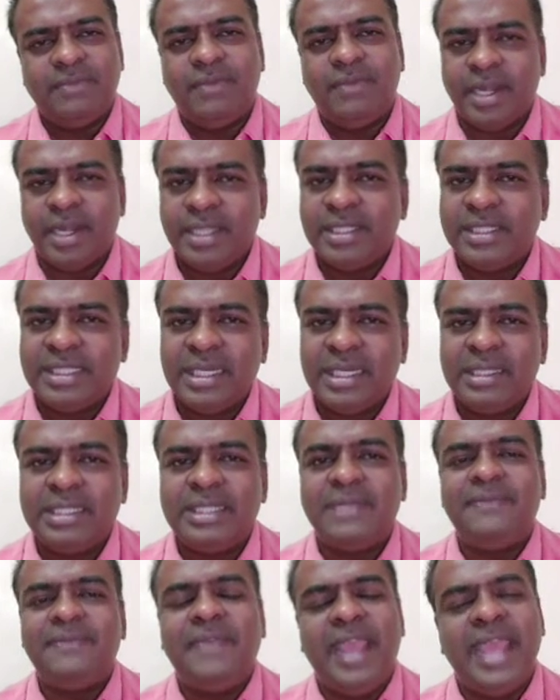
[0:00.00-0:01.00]
For instance,
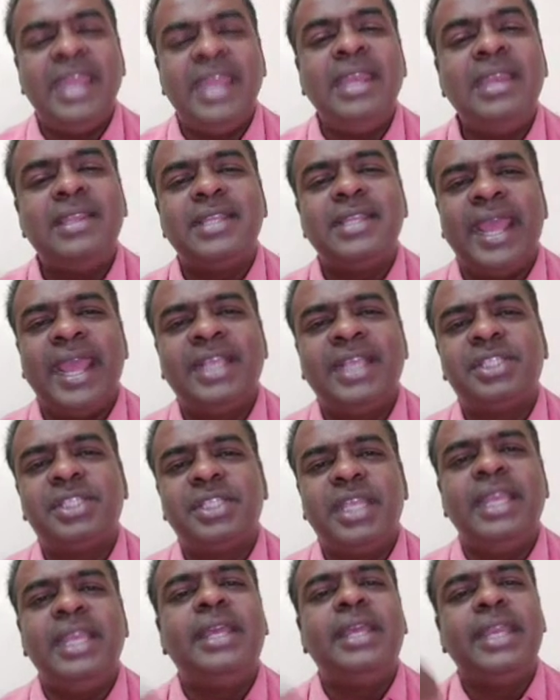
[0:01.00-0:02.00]
if
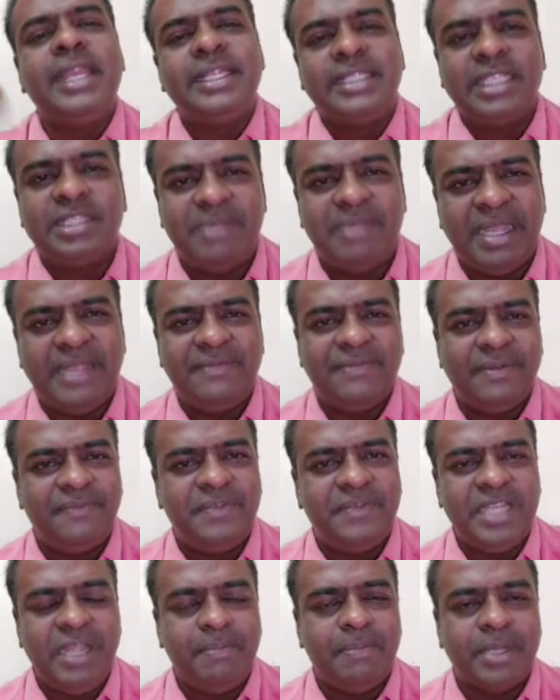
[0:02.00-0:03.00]
x increases by
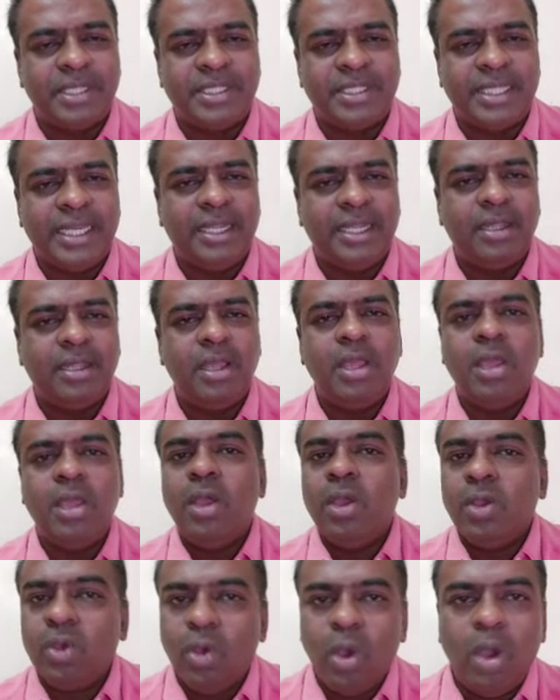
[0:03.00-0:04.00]
50%,
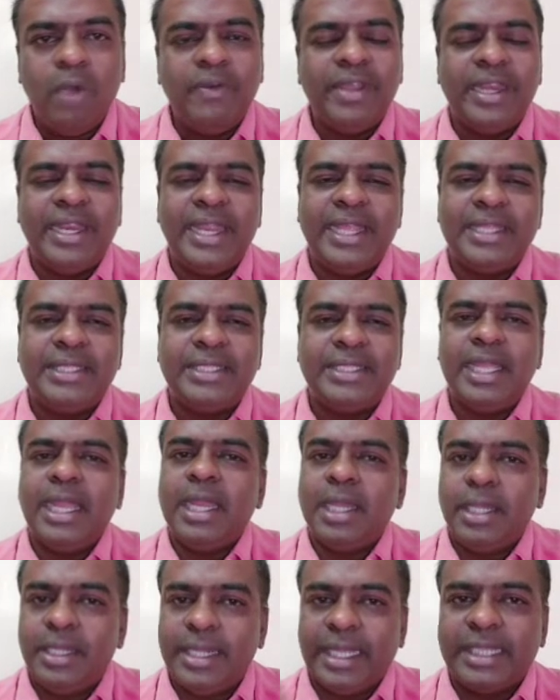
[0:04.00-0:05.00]
covariance
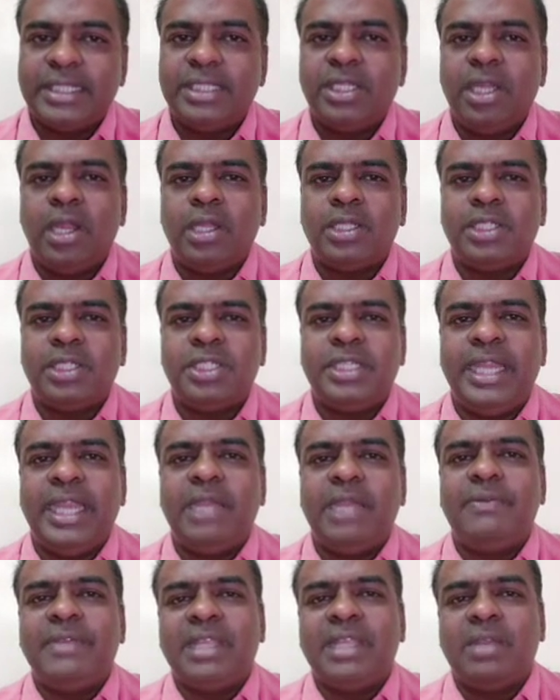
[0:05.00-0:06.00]
does not
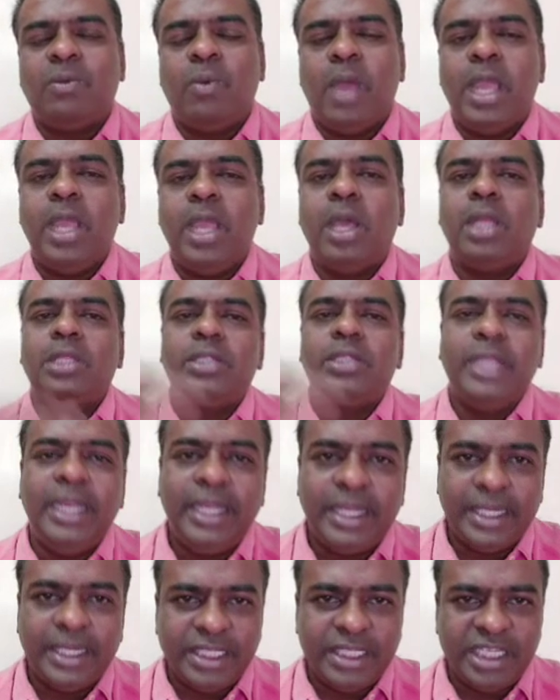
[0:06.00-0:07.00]
state whether y also
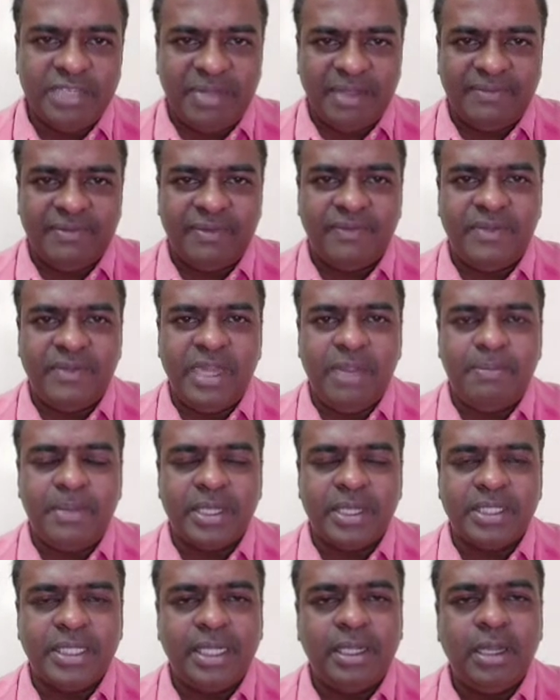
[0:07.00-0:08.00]
increases by
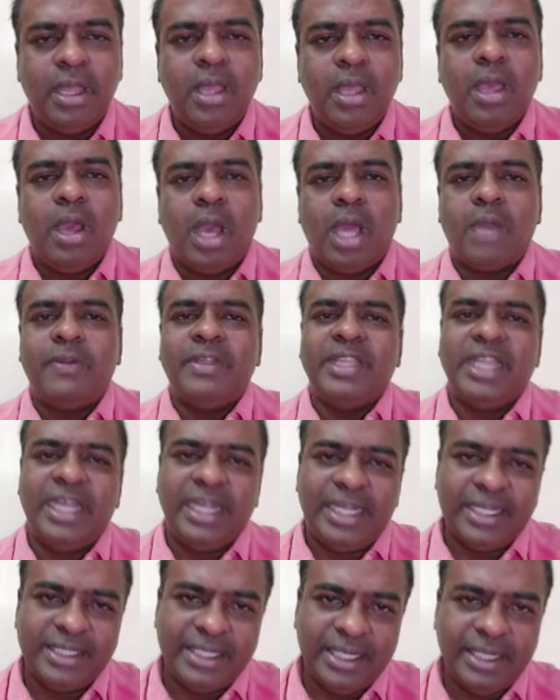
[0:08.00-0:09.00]
50% or whether
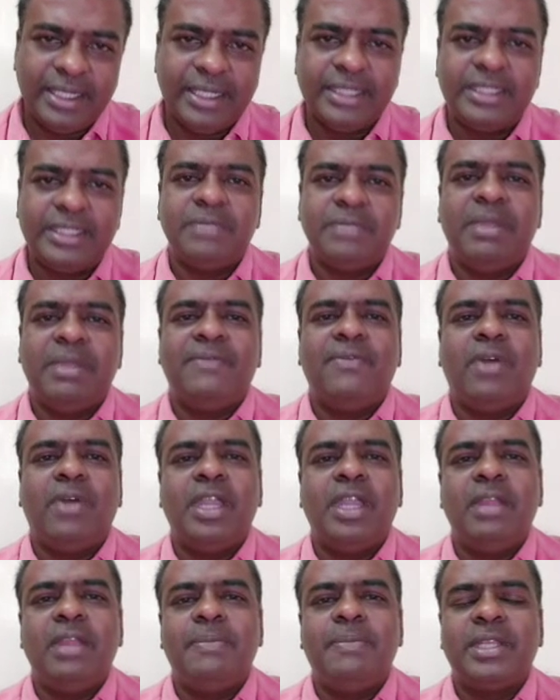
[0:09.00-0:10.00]
it is increases by
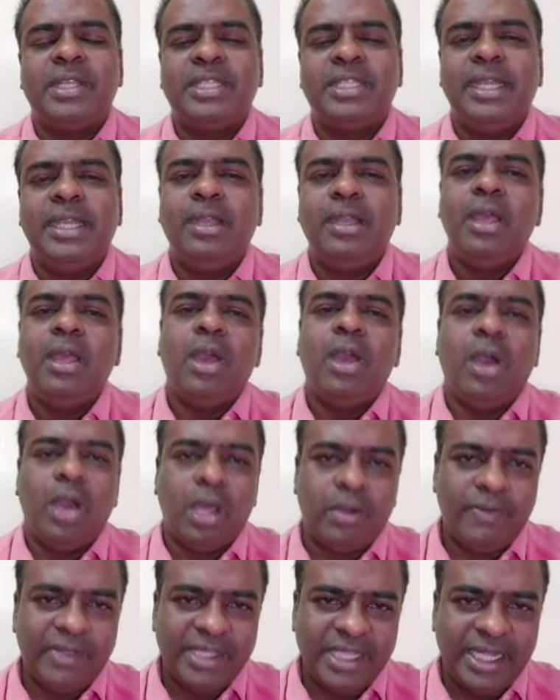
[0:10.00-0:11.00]
40%
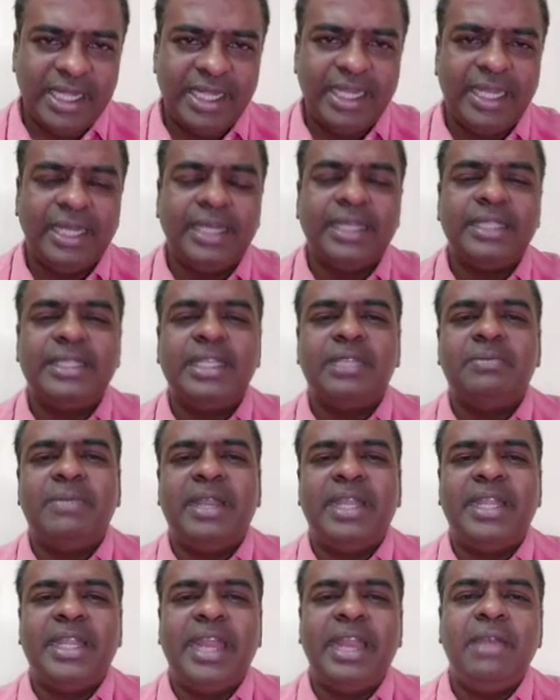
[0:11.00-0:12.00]
or whether it increases
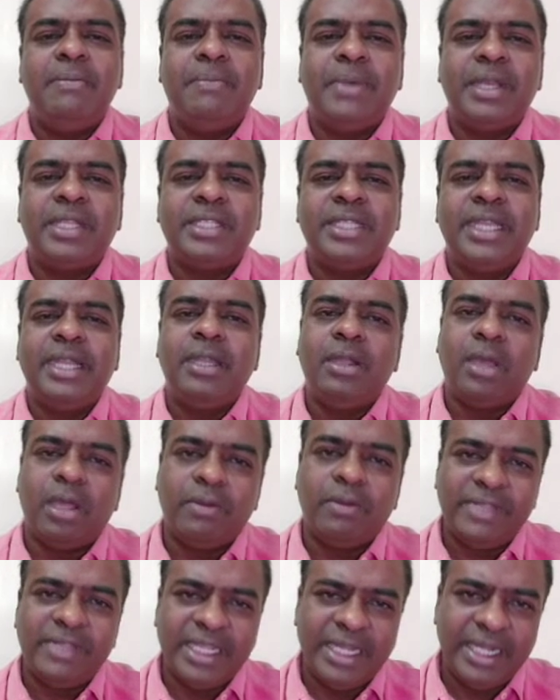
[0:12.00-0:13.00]
by 10%
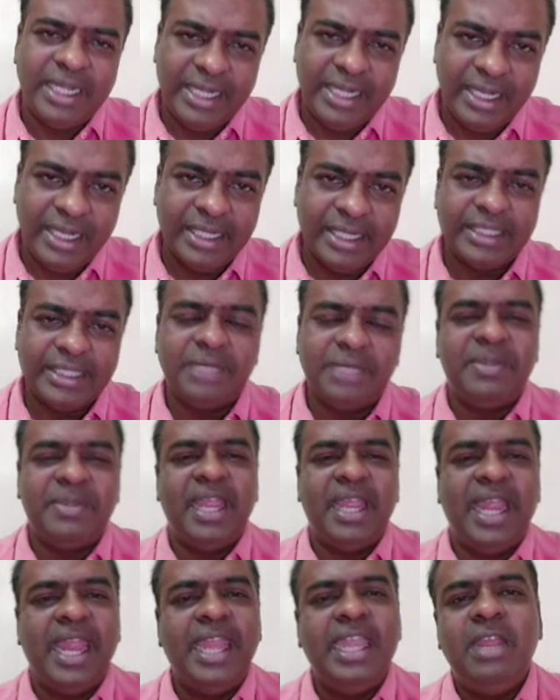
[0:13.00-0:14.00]
or whether it increases
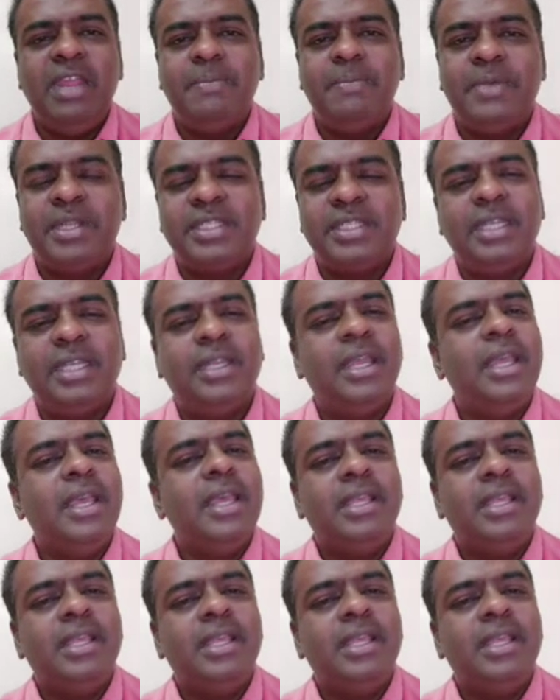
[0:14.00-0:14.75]
by 80%.